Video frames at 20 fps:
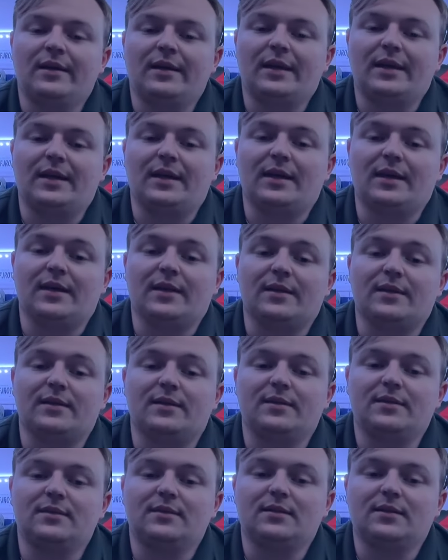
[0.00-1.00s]

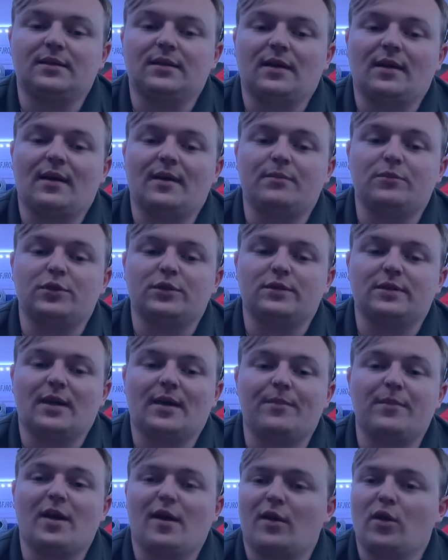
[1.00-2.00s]
And I'm
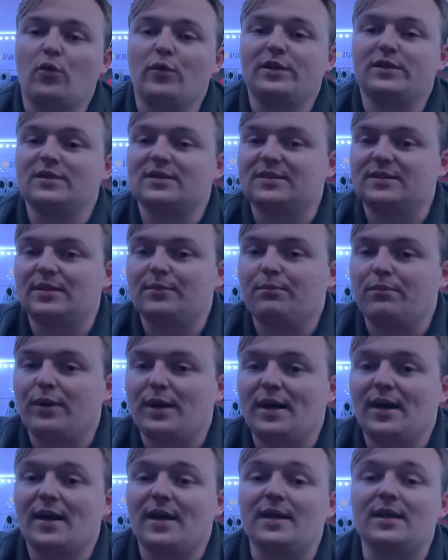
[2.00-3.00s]
not going to sit
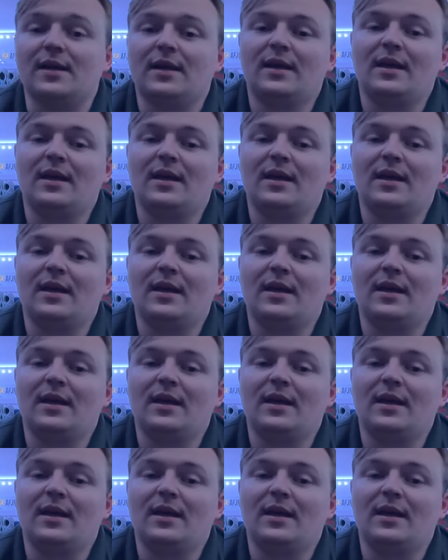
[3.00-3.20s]
by